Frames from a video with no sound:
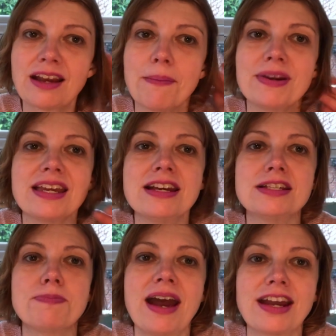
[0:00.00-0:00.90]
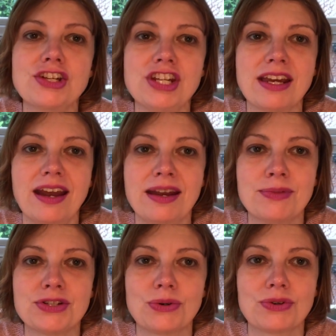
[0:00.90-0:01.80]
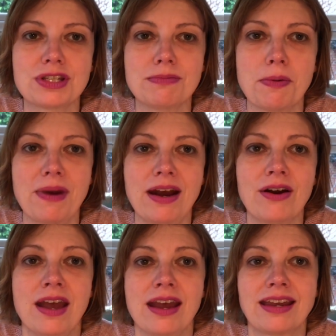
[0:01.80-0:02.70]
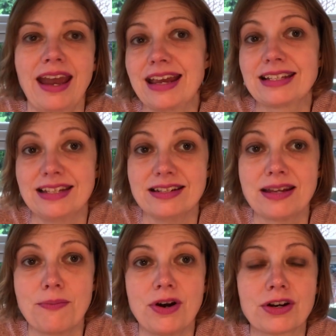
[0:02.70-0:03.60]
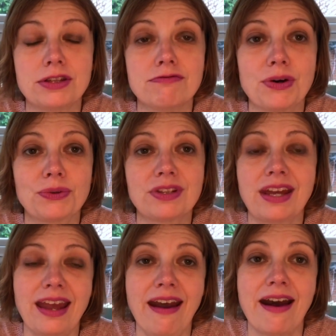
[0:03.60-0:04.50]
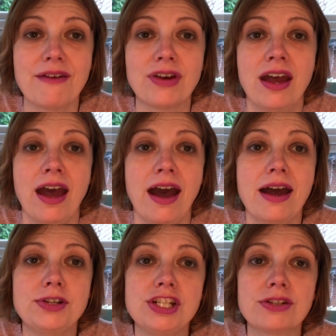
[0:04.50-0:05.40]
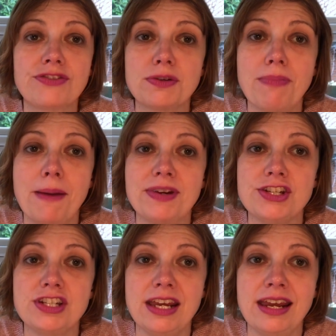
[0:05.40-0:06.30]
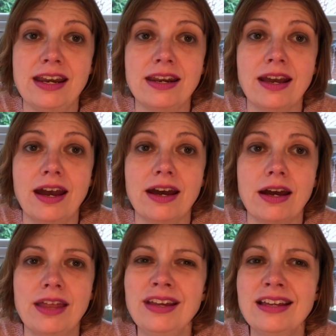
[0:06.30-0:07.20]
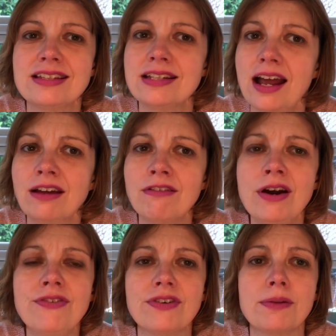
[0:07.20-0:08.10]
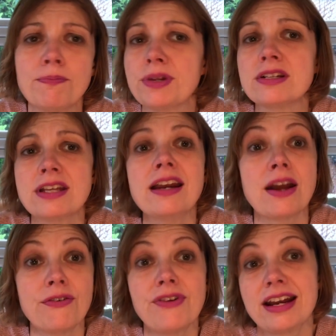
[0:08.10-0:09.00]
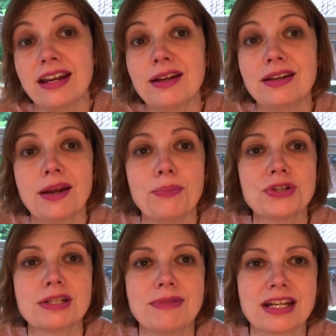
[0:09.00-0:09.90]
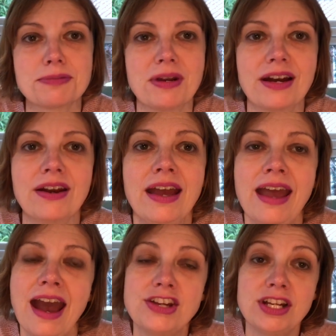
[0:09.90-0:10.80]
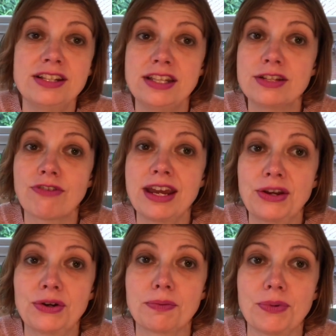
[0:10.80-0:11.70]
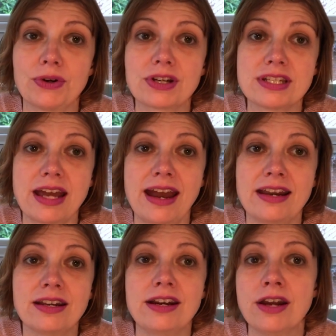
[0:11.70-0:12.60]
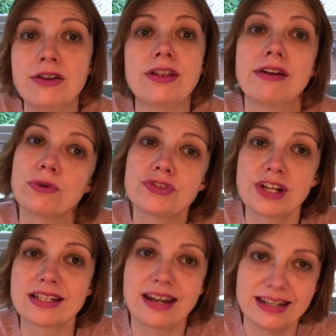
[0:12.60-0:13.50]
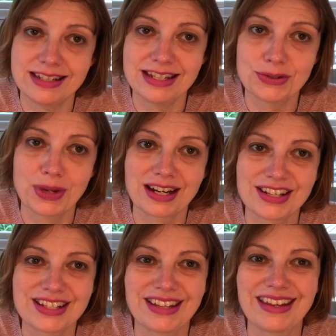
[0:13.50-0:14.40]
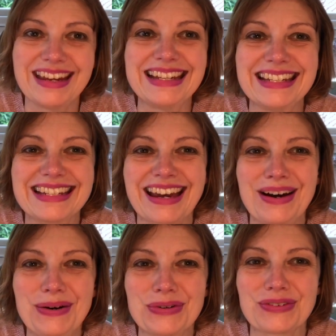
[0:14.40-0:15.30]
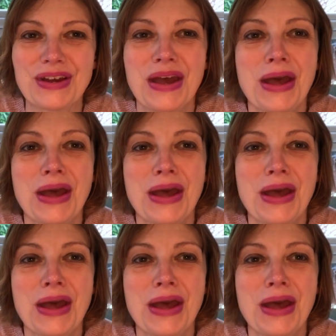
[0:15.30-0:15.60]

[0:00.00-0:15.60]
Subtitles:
a couple of years back. She came and talked to them about cakes in Denmark and the role that they have. She's often published in, I think in the Telegraph, but certainly I'll find it and put some links below. And she has these great cookbooks, and I know that they're all translated into English, so they're easy to get hold of.